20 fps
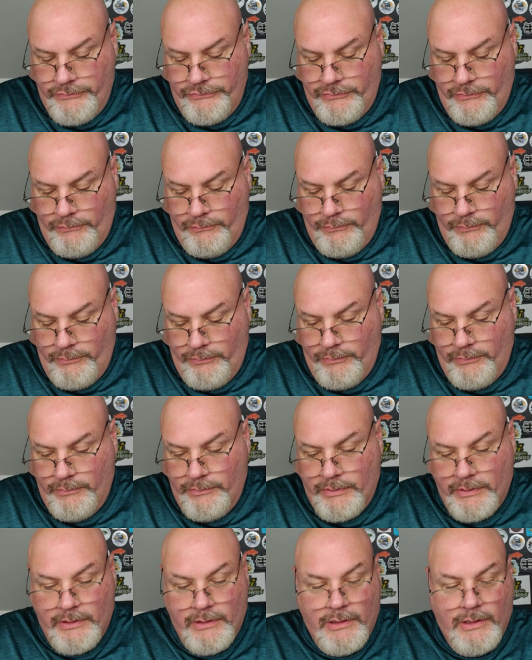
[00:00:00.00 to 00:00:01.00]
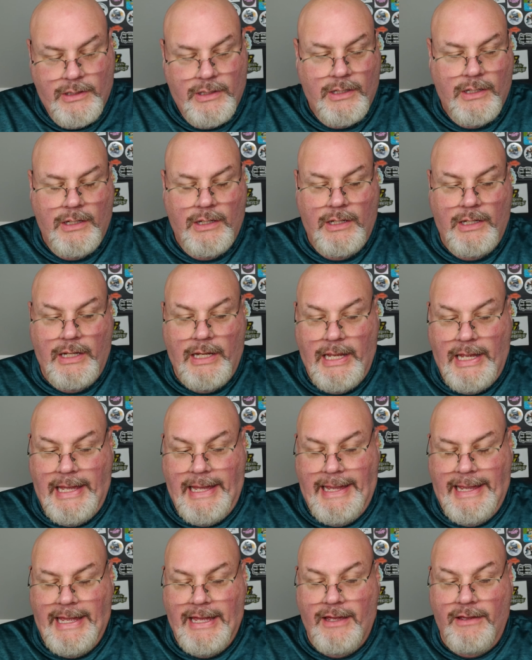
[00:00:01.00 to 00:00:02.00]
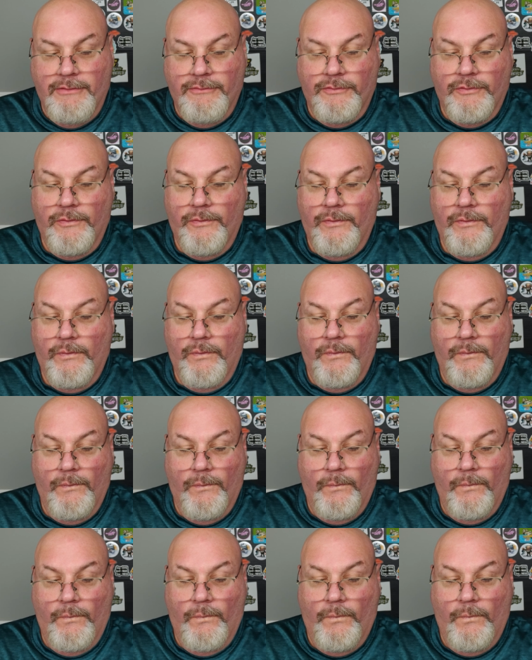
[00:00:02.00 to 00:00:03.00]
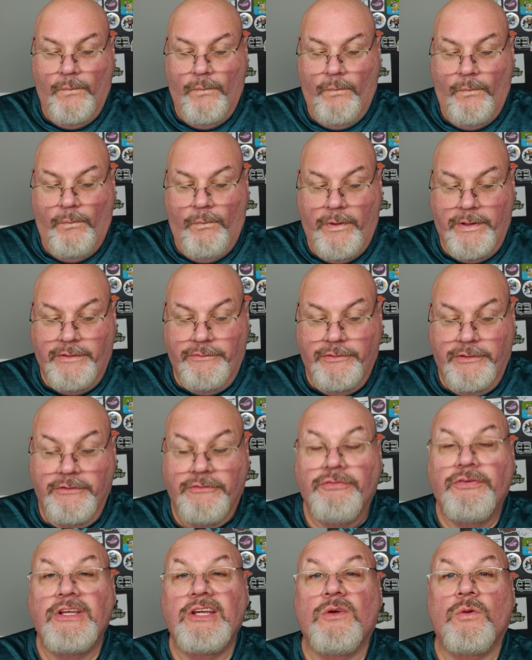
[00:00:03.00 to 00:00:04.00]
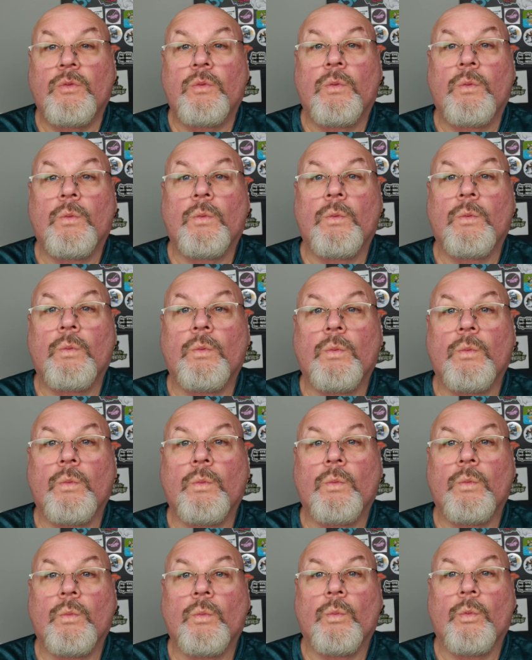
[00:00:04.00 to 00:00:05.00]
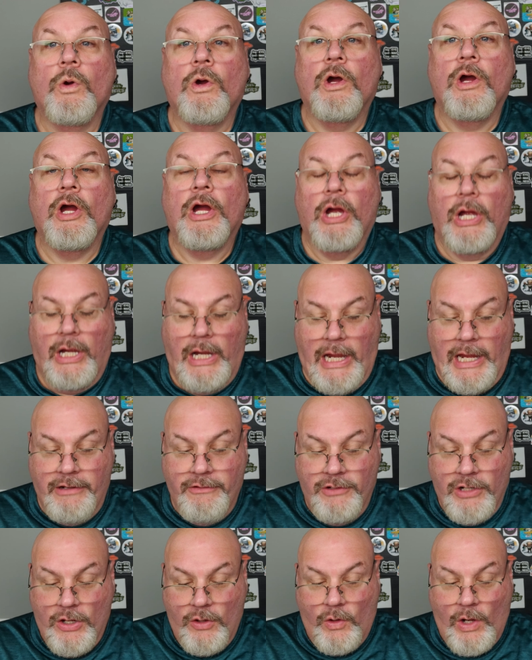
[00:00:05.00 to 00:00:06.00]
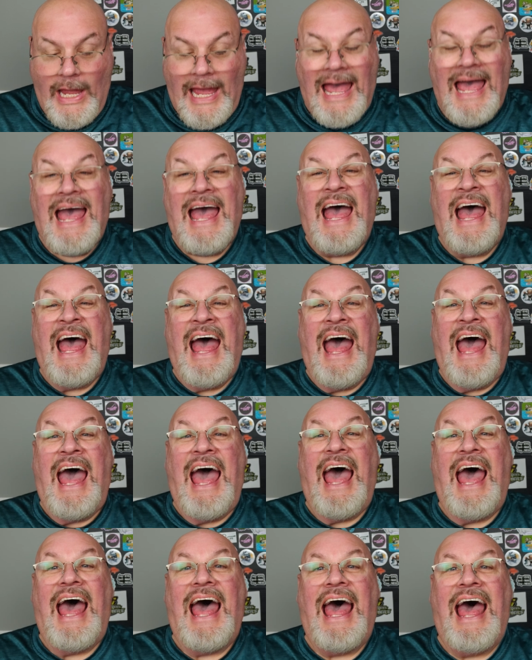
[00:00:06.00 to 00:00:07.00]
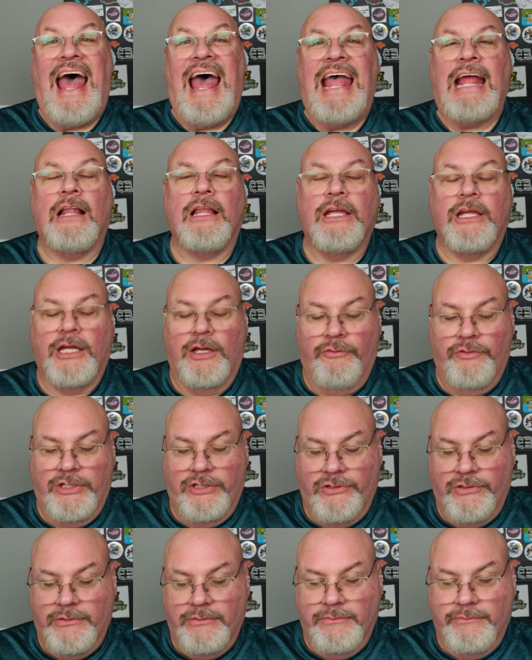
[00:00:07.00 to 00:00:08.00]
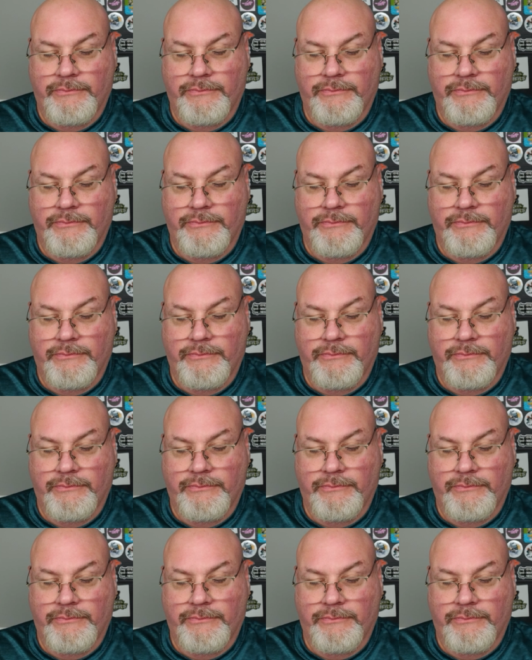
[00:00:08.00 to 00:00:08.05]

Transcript: So, I have one of the few and highly coveted